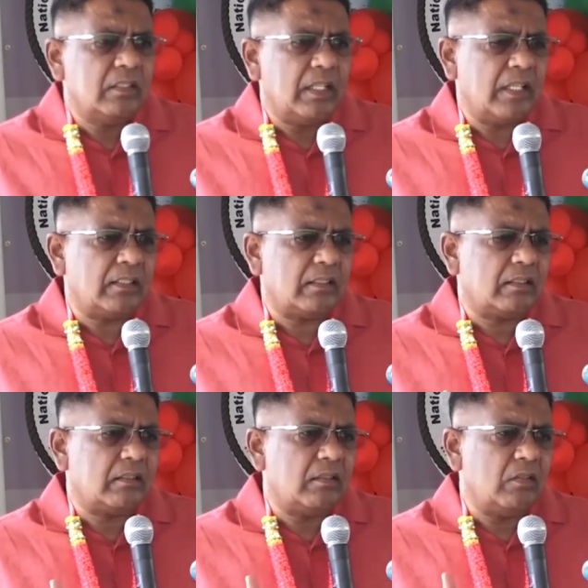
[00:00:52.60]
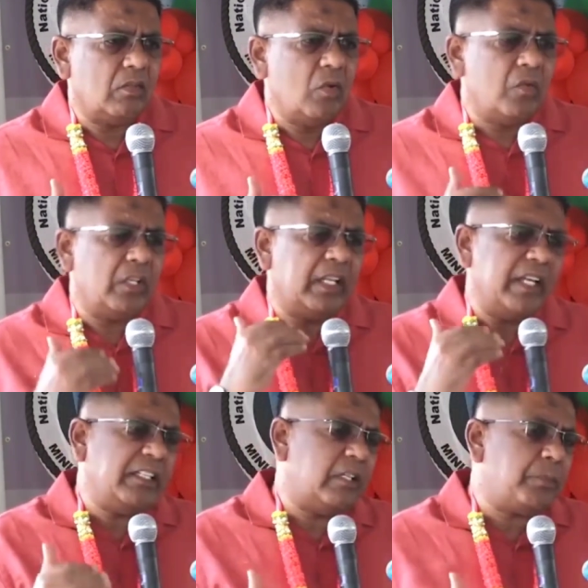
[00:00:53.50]
that over
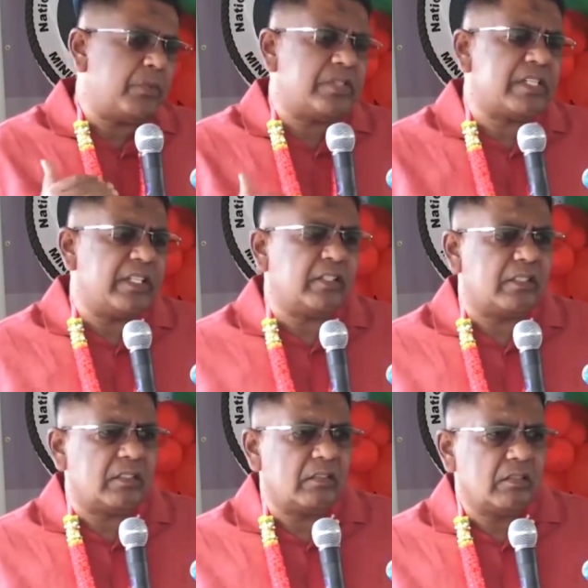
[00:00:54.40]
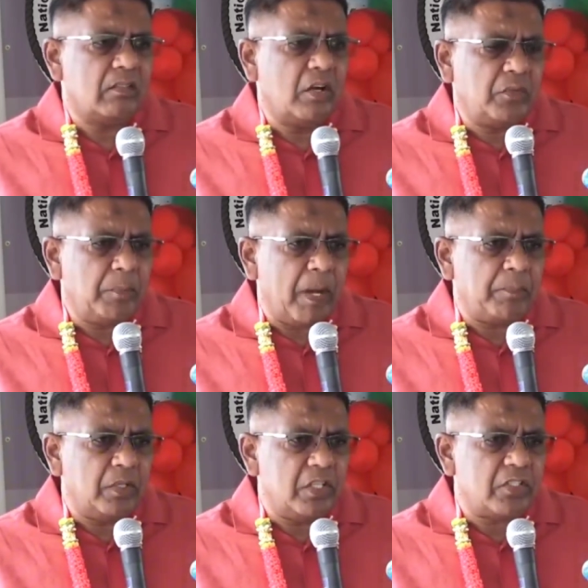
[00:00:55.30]
90% of the
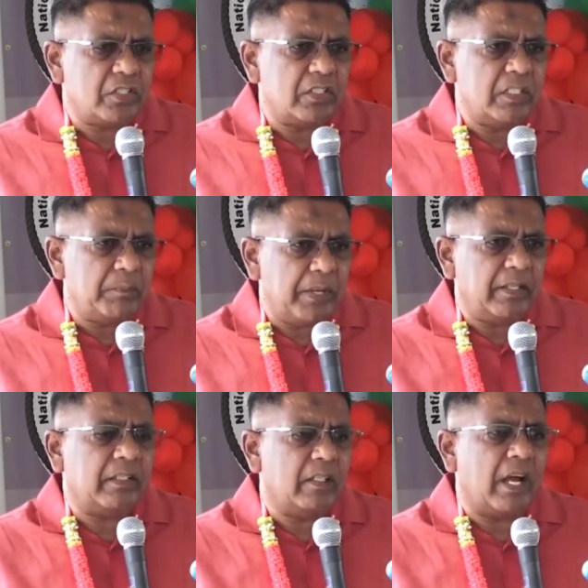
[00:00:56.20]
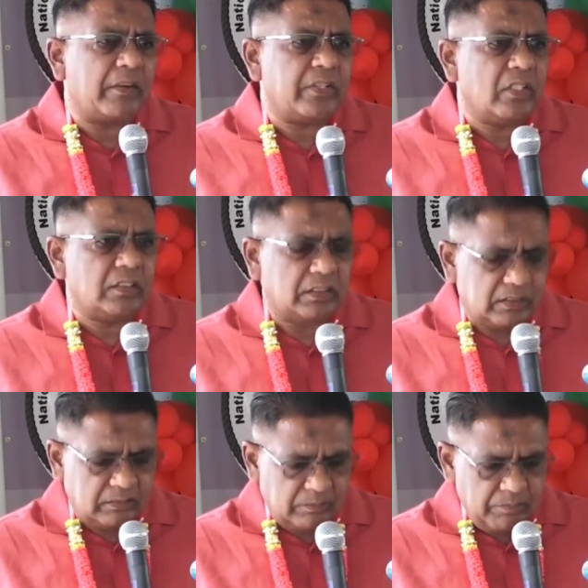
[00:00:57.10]
population depend on
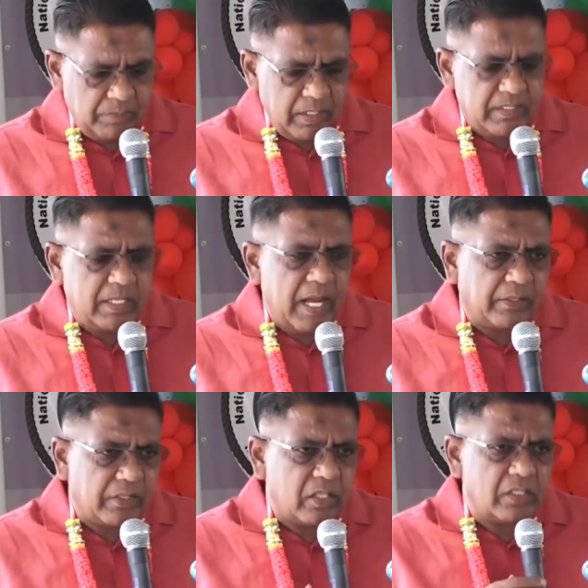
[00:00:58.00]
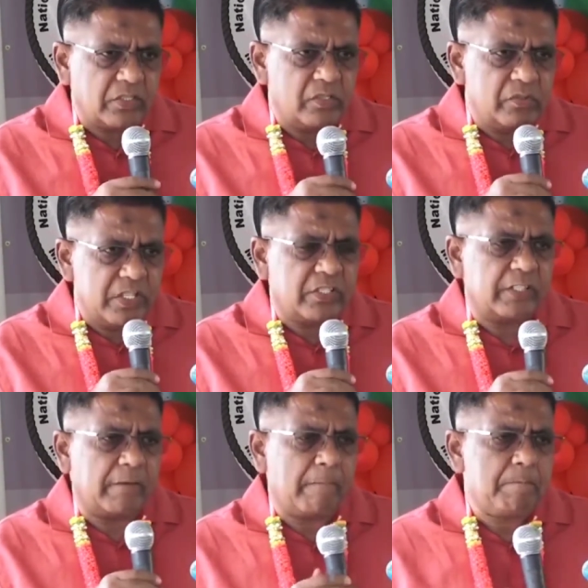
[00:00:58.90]
agriculture. It's an agricultural
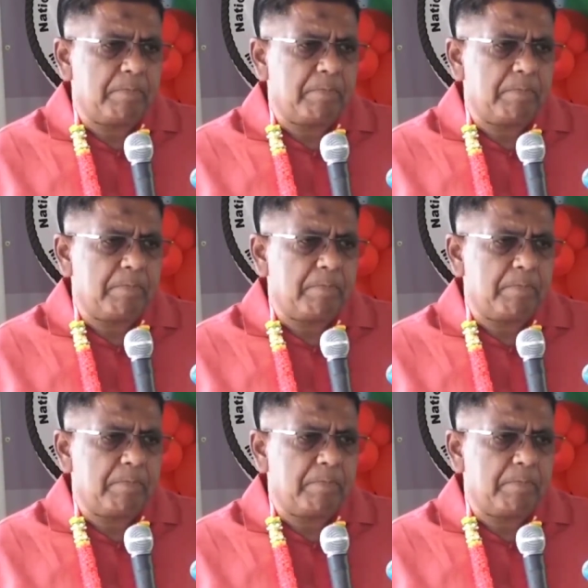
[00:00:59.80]
region.